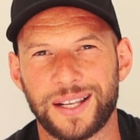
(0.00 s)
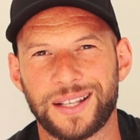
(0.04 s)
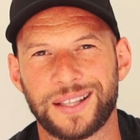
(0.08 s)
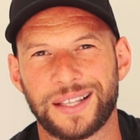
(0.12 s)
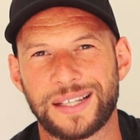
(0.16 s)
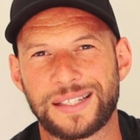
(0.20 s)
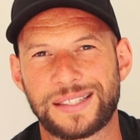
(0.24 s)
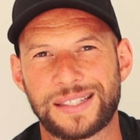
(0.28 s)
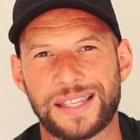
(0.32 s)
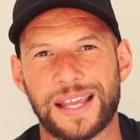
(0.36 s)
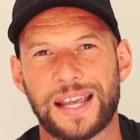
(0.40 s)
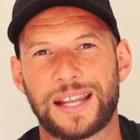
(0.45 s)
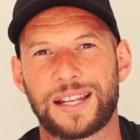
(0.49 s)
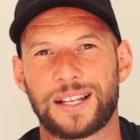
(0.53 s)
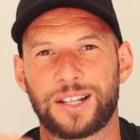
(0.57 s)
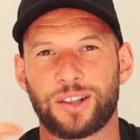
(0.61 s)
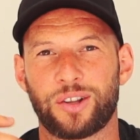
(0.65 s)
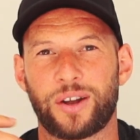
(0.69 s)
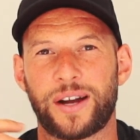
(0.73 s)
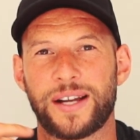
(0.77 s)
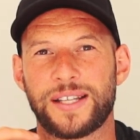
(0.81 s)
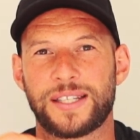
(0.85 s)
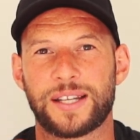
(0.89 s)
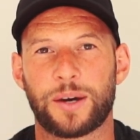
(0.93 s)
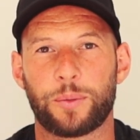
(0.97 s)
At least that
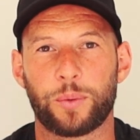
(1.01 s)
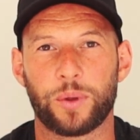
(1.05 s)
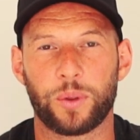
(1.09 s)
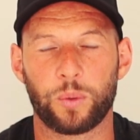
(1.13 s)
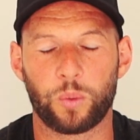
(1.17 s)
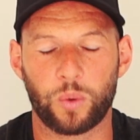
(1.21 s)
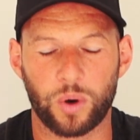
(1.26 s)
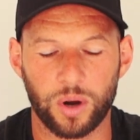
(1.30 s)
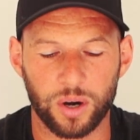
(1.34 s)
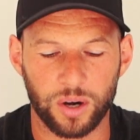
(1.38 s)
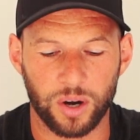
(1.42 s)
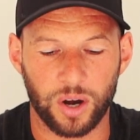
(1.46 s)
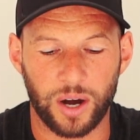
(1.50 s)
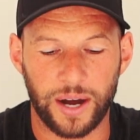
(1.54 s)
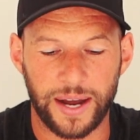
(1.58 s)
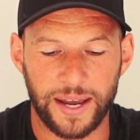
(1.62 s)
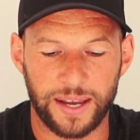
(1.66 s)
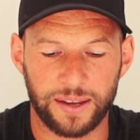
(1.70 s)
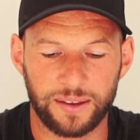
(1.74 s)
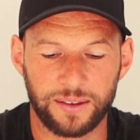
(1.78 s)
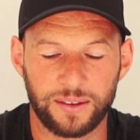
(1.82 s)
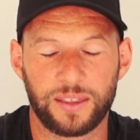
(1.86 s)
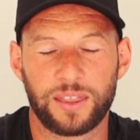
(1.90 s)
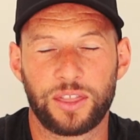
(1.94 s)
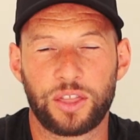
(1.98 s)
lines up with what
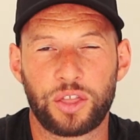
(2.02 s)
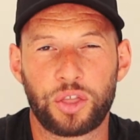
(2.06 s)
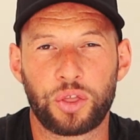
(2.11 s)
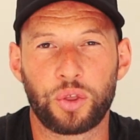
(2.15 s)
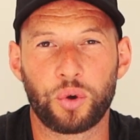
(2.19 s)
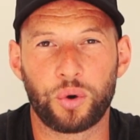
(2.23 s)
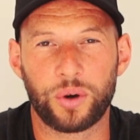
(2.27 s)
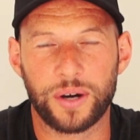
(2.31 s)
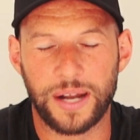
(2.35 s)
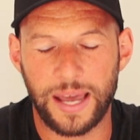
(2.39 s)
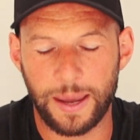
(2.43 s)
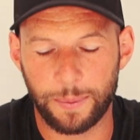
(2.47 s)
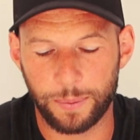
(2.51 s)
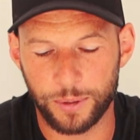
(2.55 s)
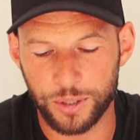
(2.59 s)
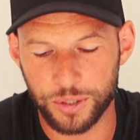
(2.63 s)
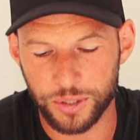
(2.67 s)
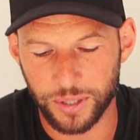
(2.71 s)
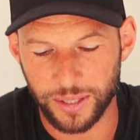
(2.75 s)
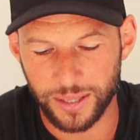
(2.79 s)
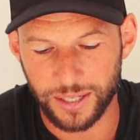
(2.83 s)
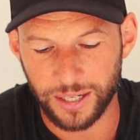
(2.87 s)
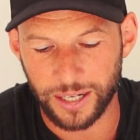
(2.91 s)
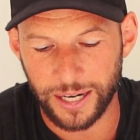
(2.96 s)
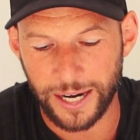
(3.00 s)
I thought happened
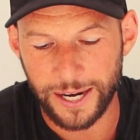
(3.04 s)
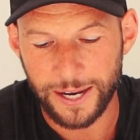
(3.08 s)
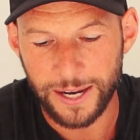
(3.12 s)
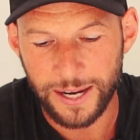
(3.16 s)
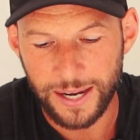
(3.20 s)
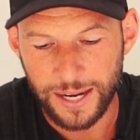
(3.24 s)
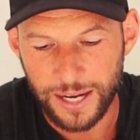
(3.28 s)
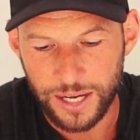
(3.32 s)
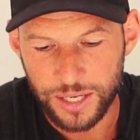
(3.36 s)
during the night.